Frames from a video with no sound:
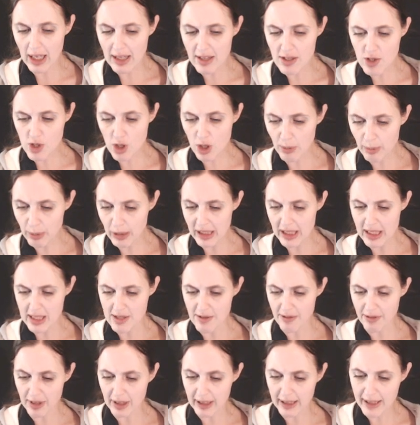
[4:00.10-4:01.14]
write this completely
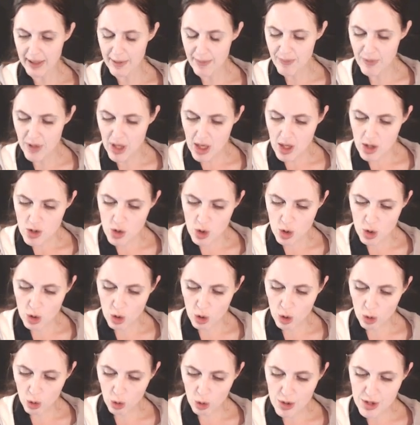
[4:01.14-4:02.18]
differently. So you
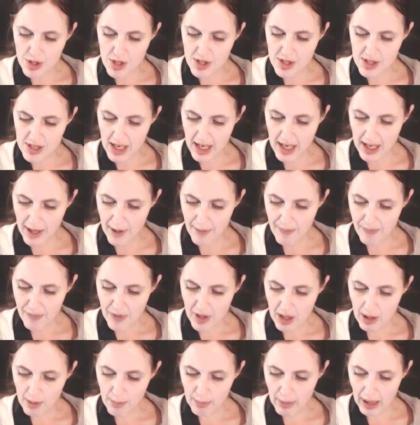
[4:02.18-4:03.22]
could also say
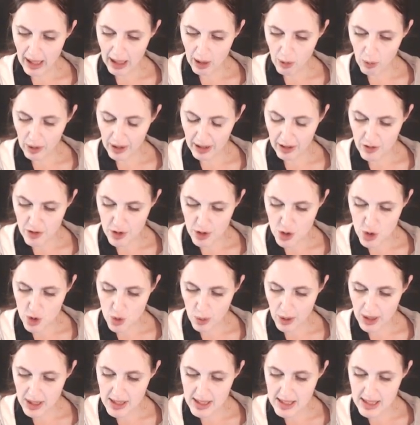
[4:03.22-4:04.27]
my
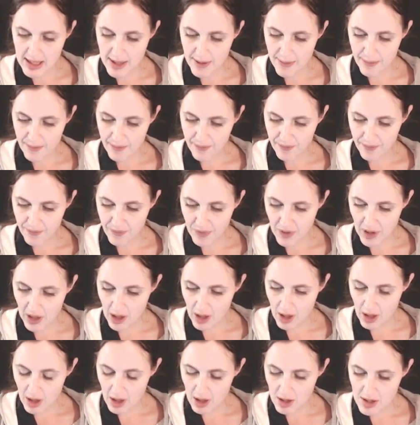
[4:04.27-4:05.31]
120
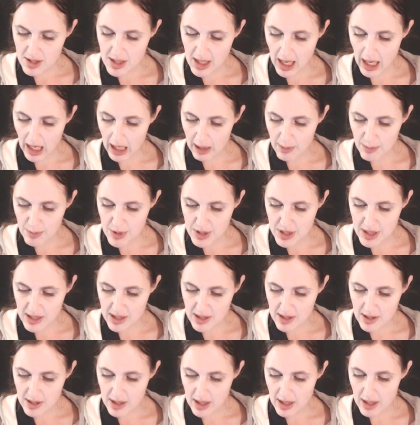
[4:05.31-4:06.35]
times,
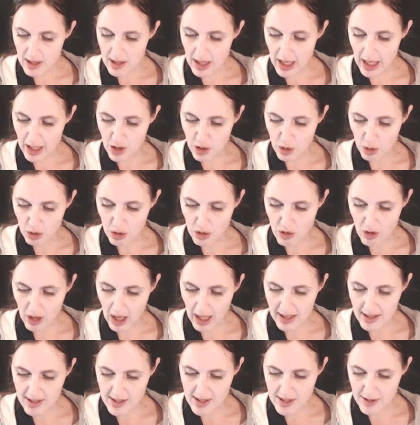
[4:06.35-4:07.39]
and you could
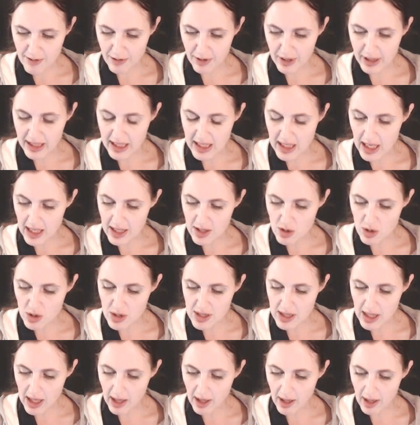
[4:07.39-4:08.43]
write this differently, and you
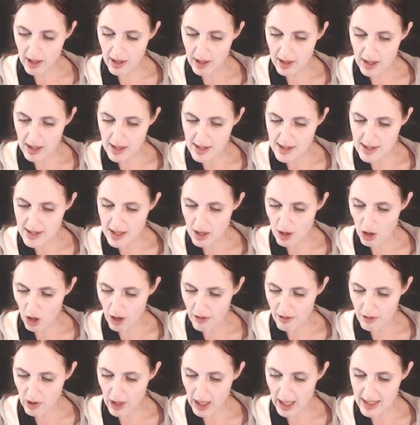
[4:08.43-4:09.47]
say, instead
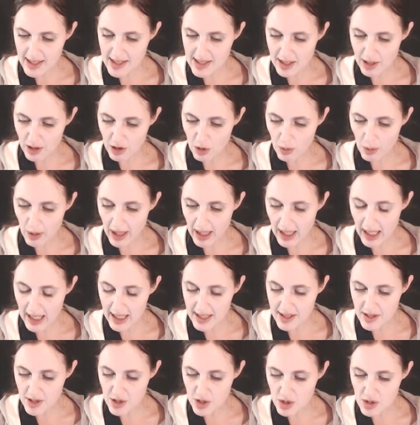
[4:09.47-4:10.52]
of writing it the way
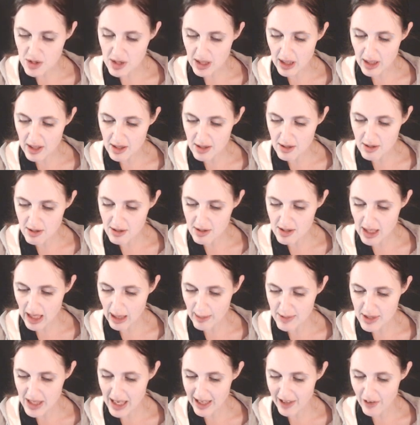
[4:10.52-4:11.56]
I did, you say
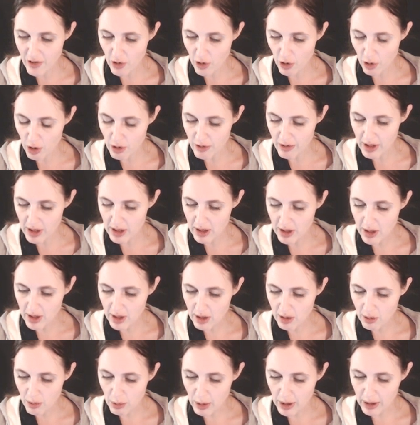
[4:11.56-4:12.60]
times 100 over
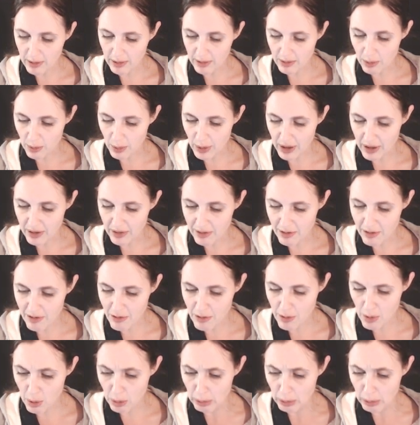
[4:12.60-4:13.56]
114.